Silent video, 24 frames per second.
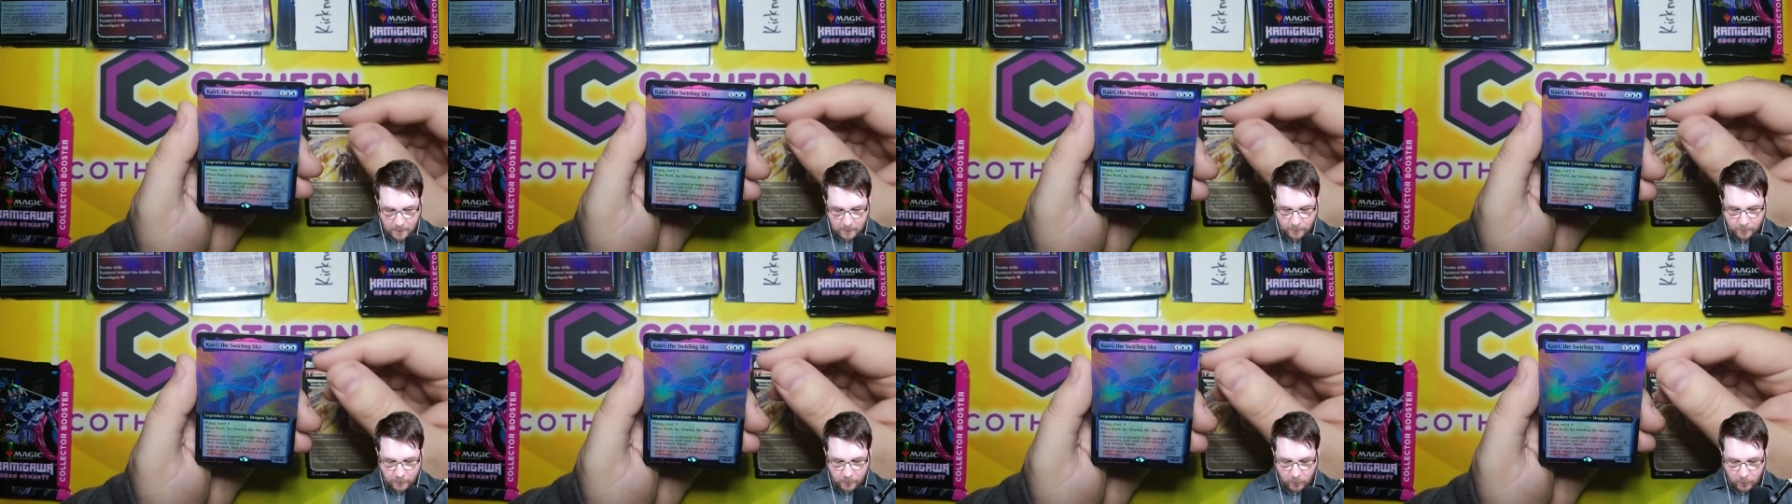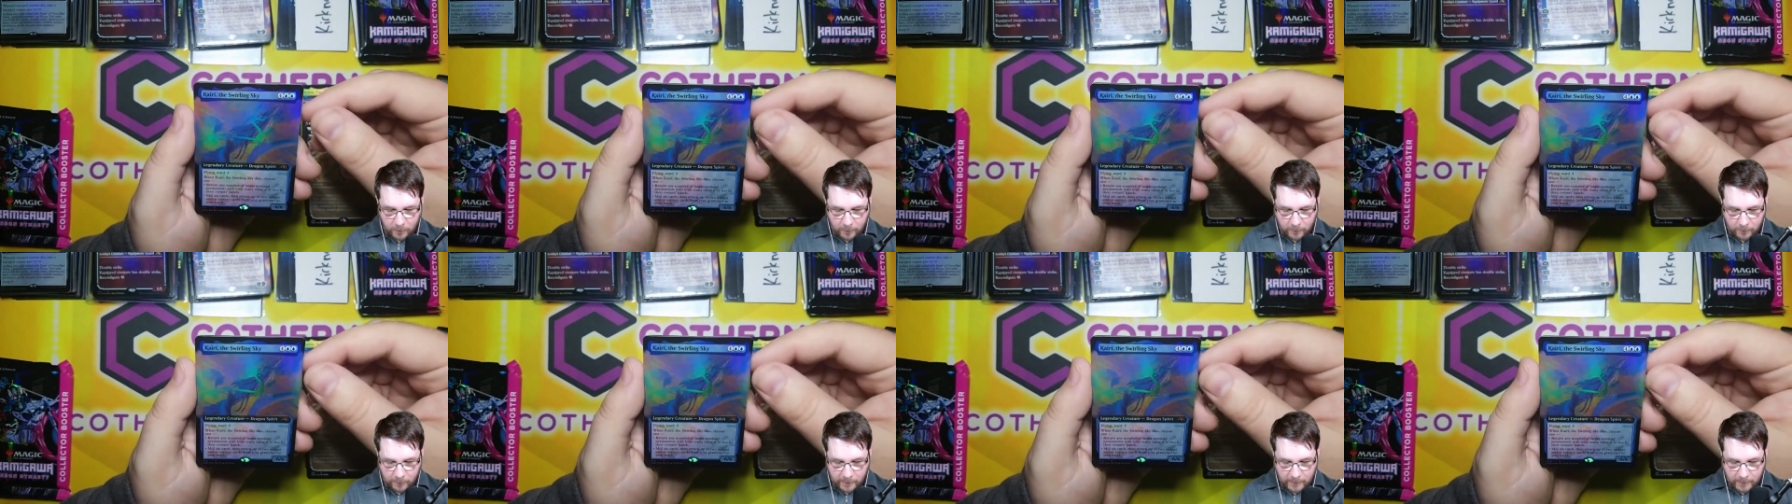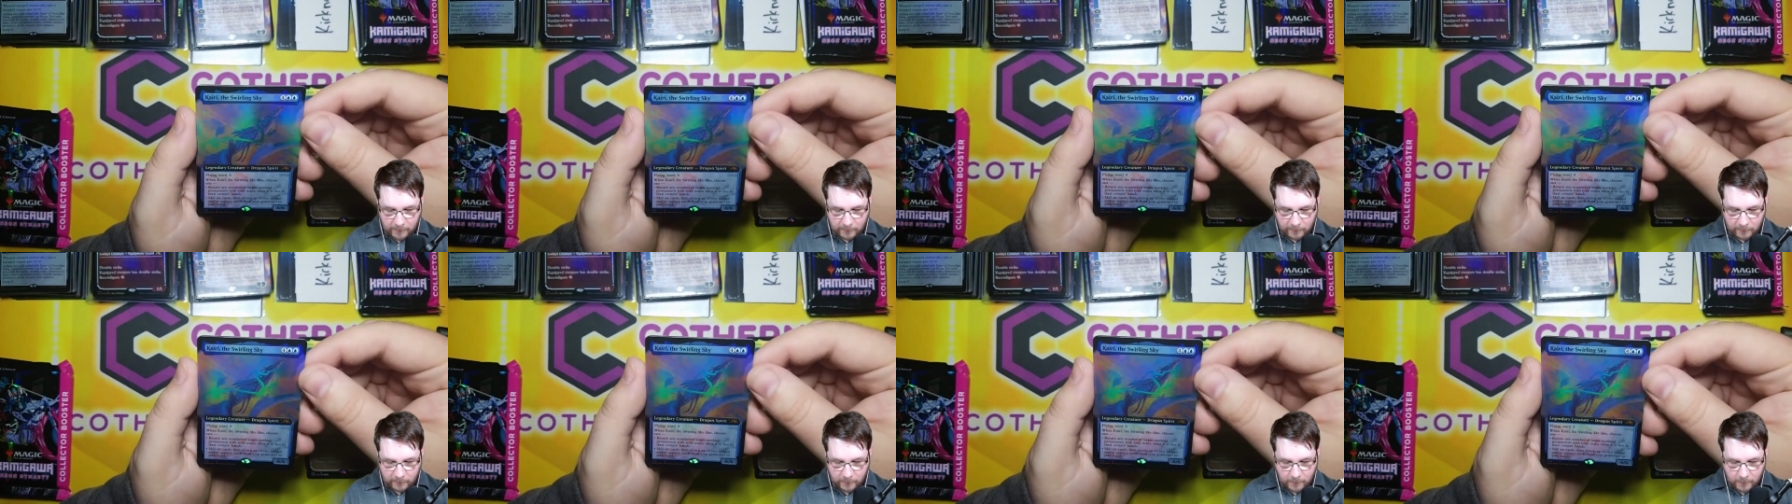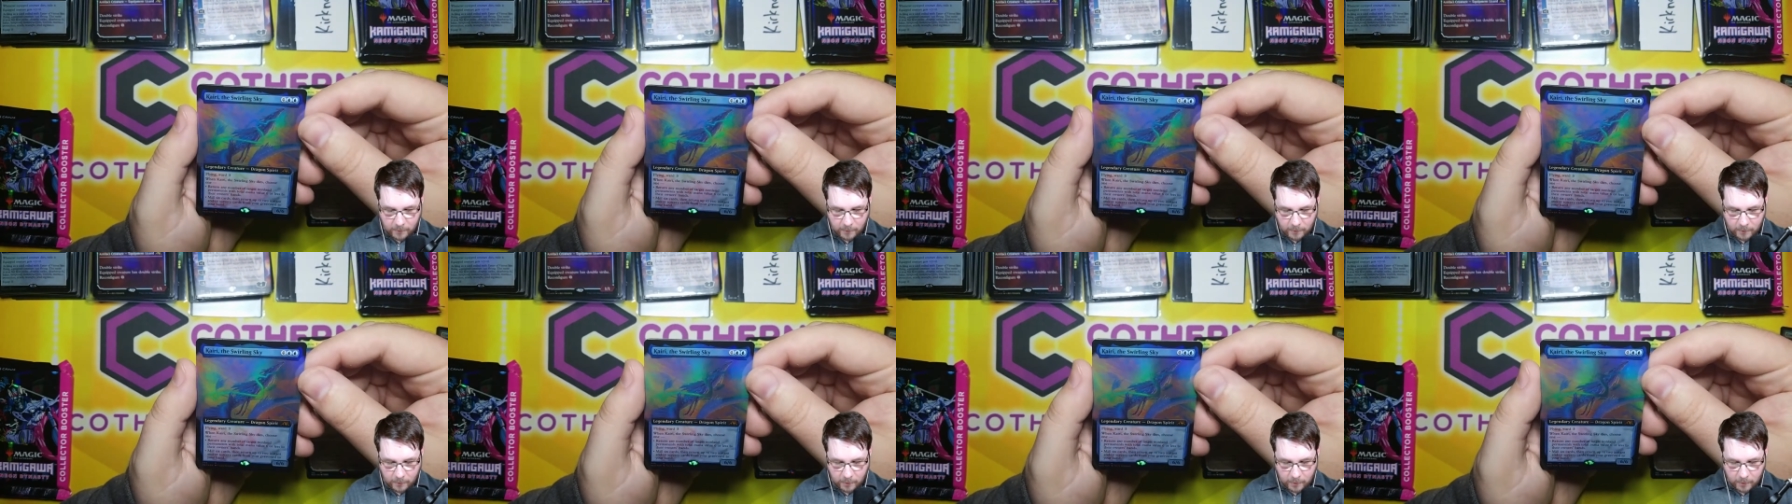borderless
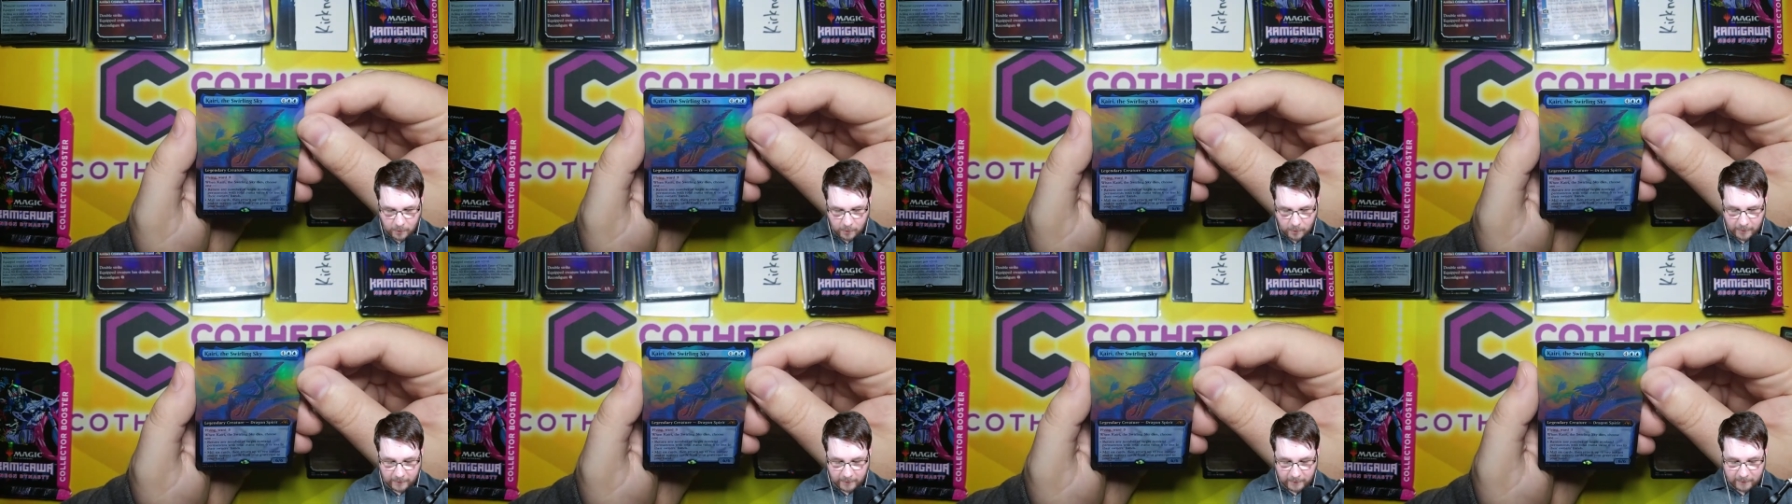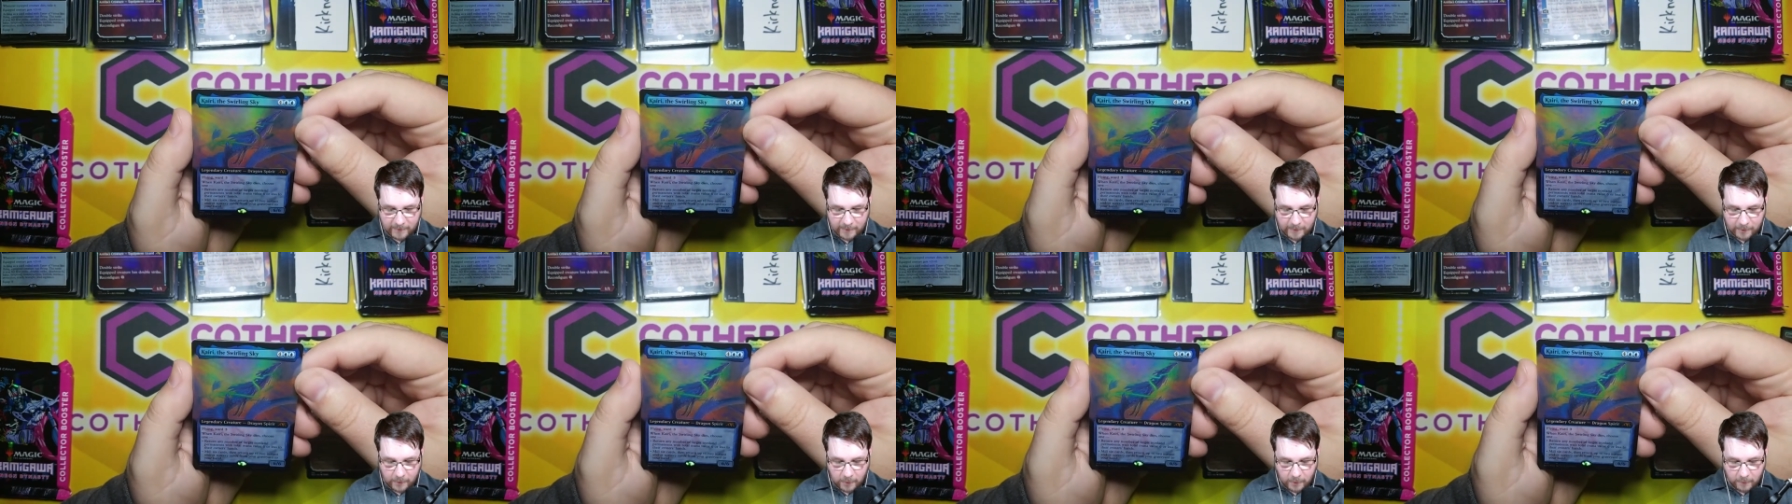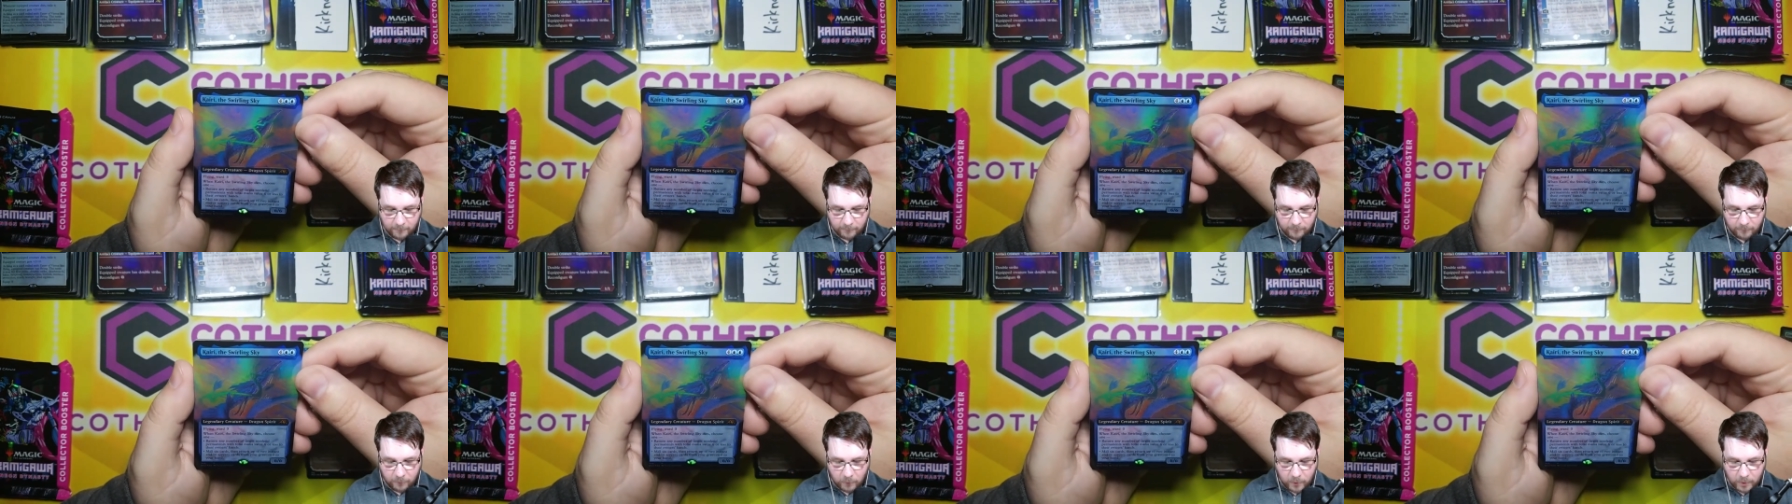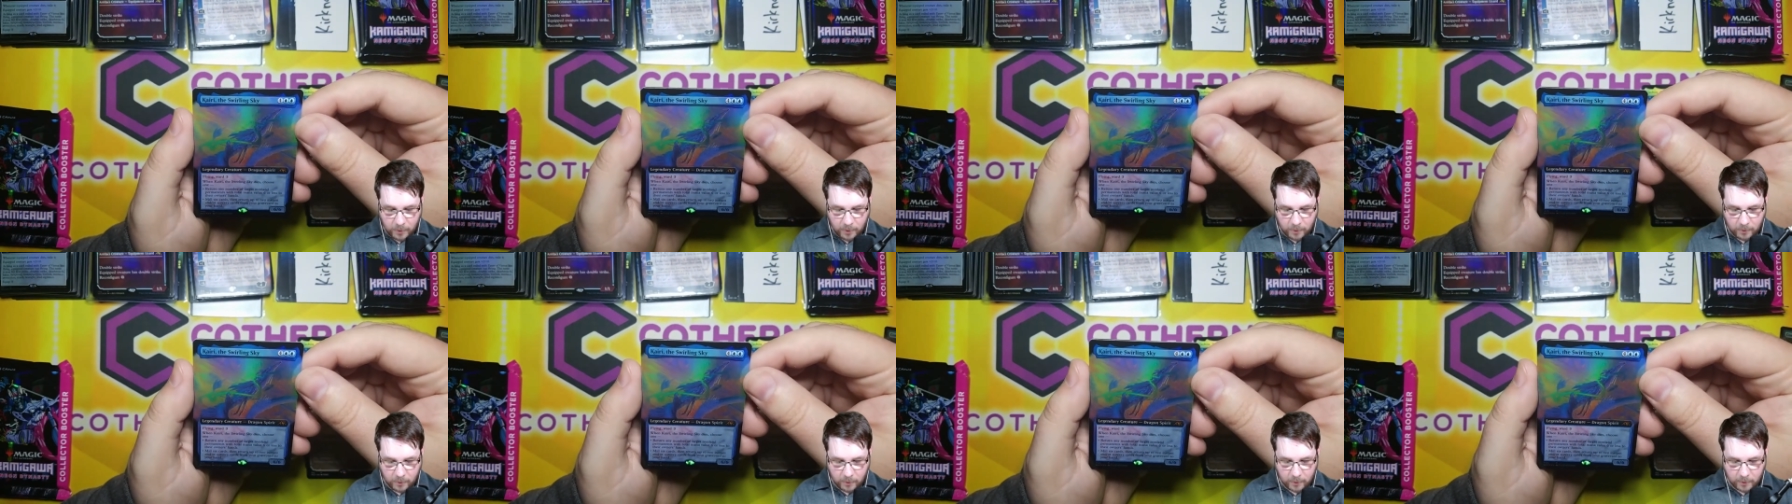or extended art
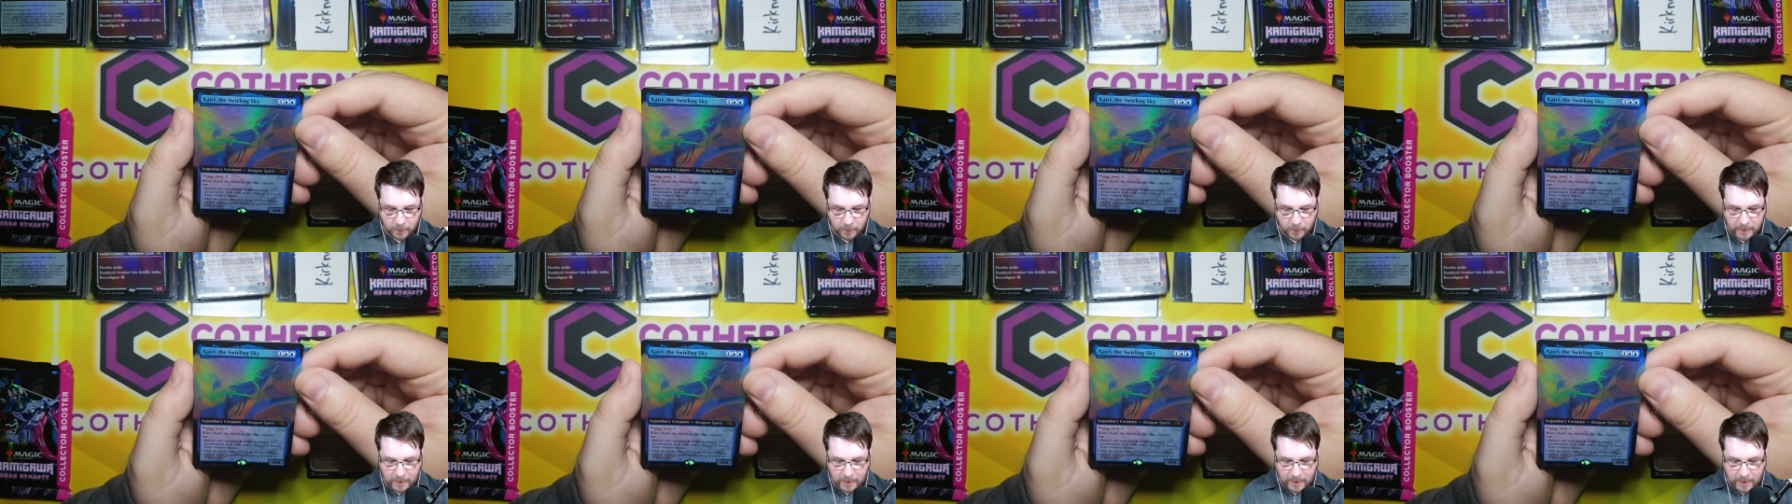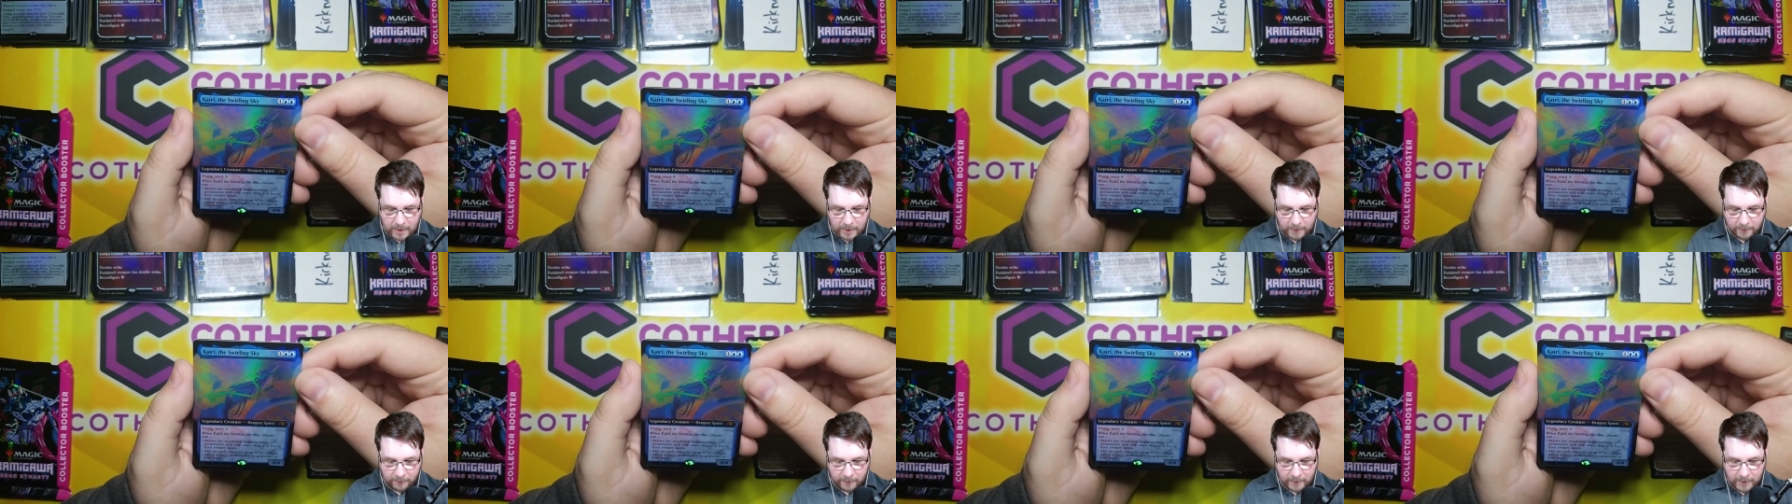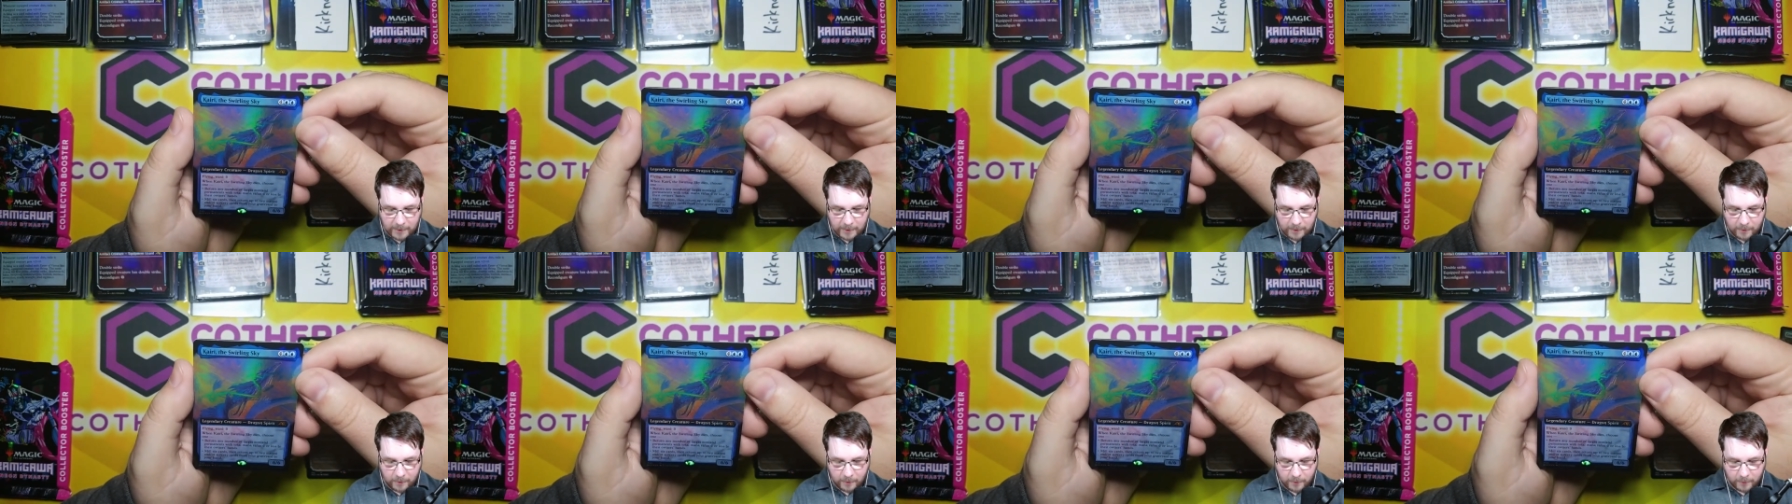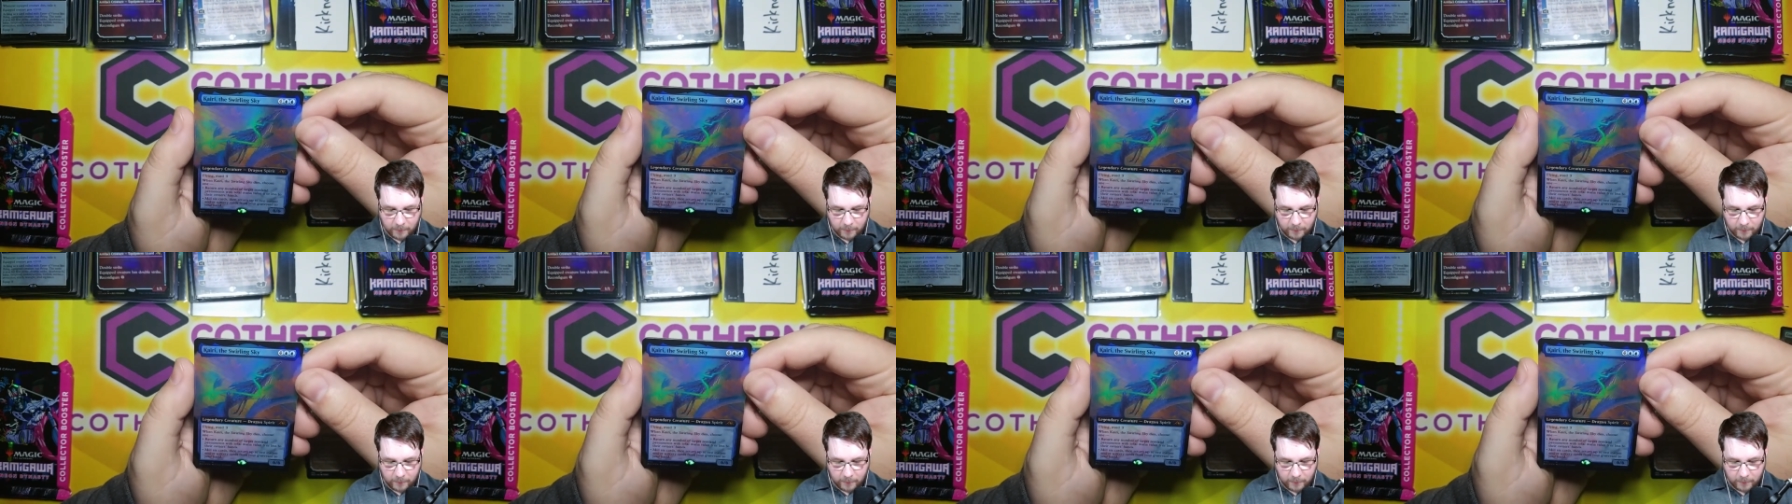foil, Kairi,